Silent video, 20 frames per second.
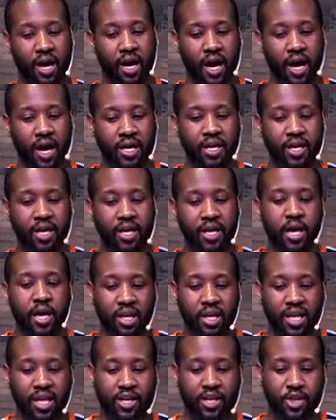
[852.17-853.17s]
God.
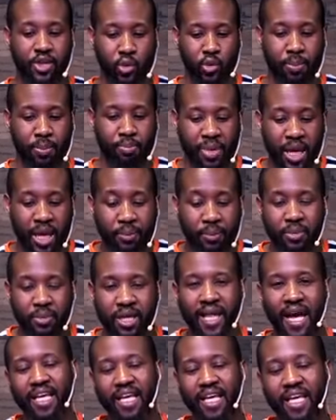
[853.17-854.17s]
But let us remember
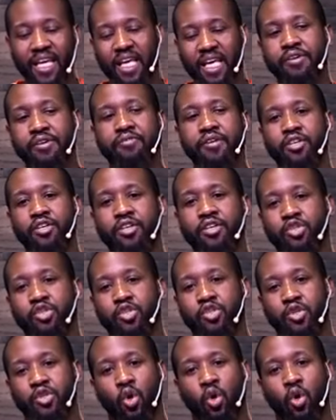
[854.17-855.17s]
that even
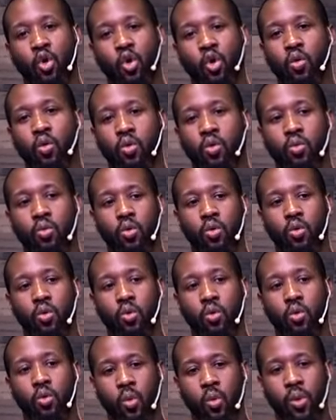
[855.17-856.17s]
though
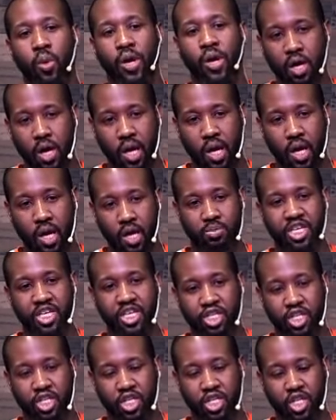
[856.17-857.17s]
we're called to be
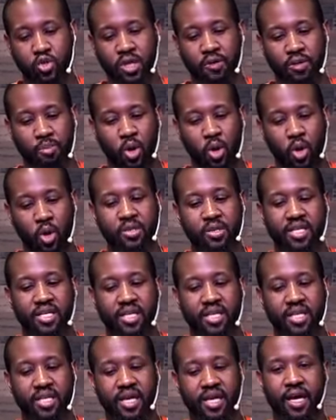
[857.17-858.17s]
children of the
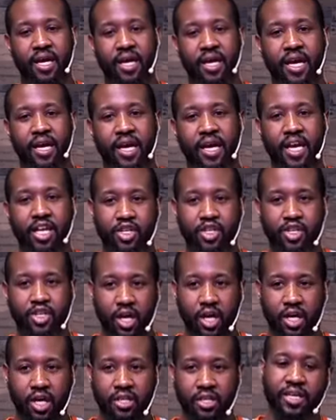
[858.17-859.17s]
Most High,
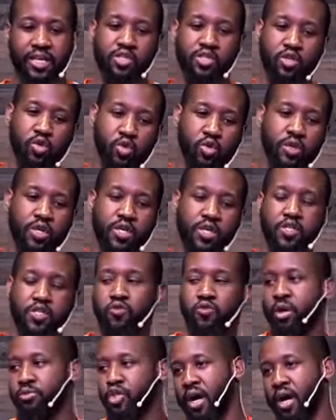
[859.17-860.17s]
it doesn't exclude
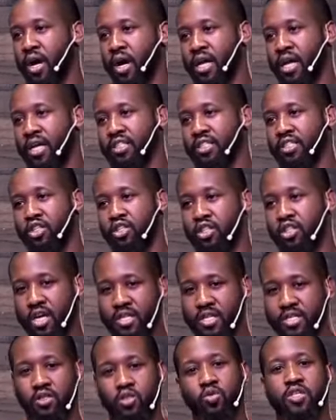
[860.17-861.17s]
us from trials.
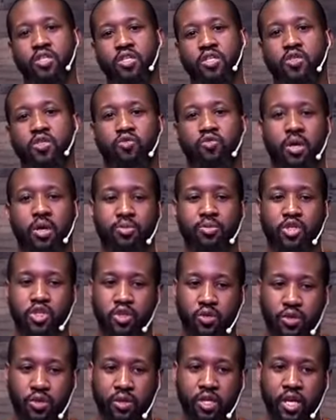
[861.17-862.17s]
It doesn't exclude us
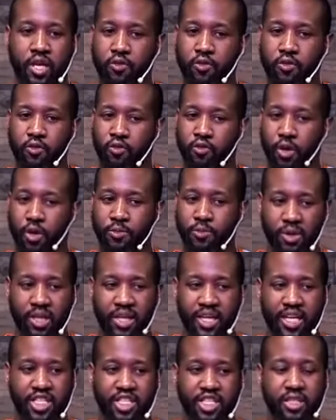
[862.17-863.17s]
from
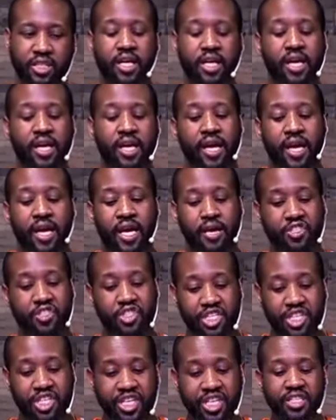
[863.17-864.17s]
tribulation.
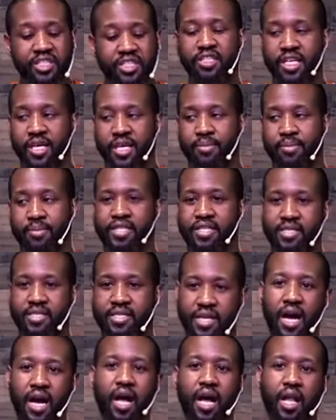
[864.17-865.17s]
If Jesus
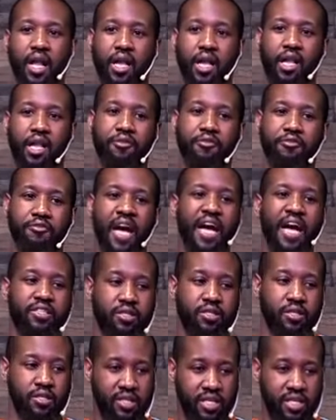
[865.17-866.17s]
himself
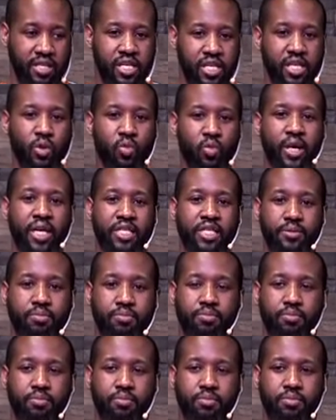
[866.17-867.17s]
had to deal
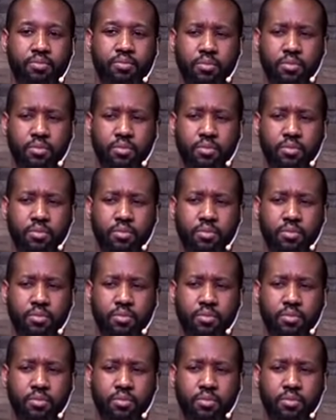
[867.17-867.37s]
with